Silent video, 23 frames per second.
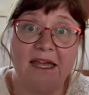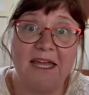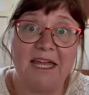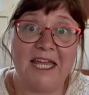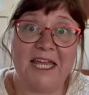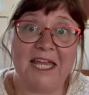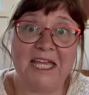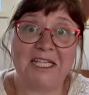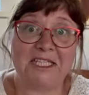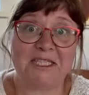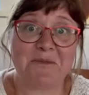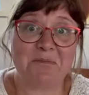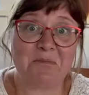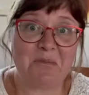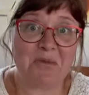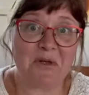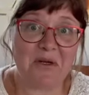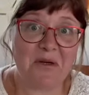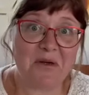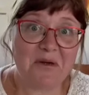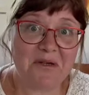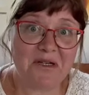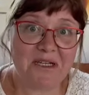
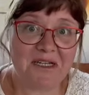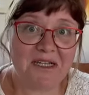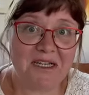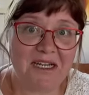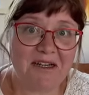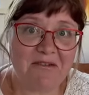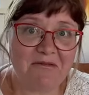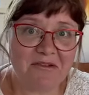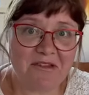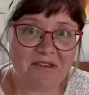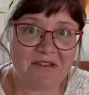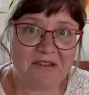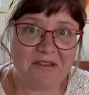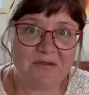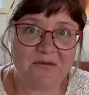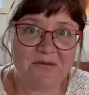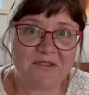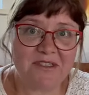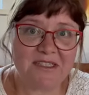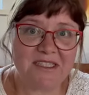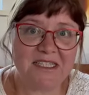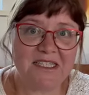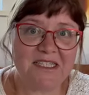explode in every new
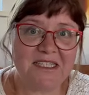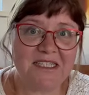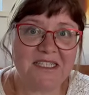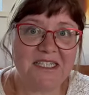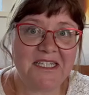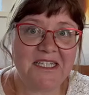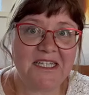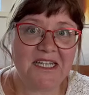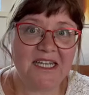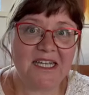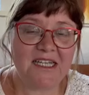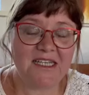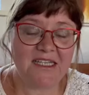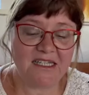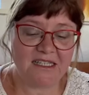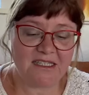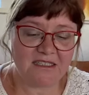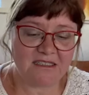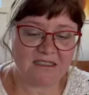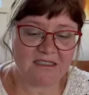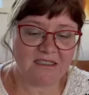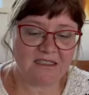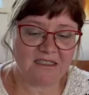technique, and
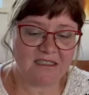it's